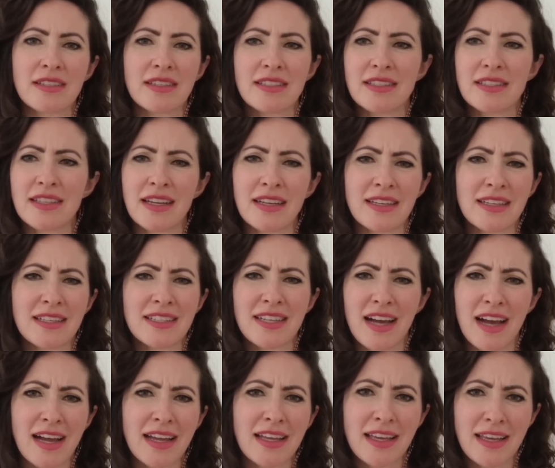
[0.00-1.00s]
intending to
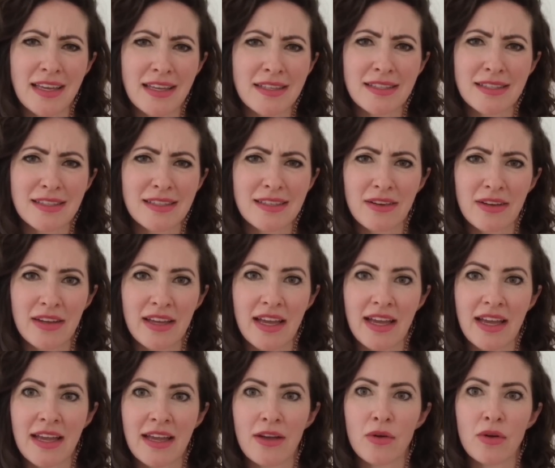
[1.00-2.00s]
eye gaze, okay?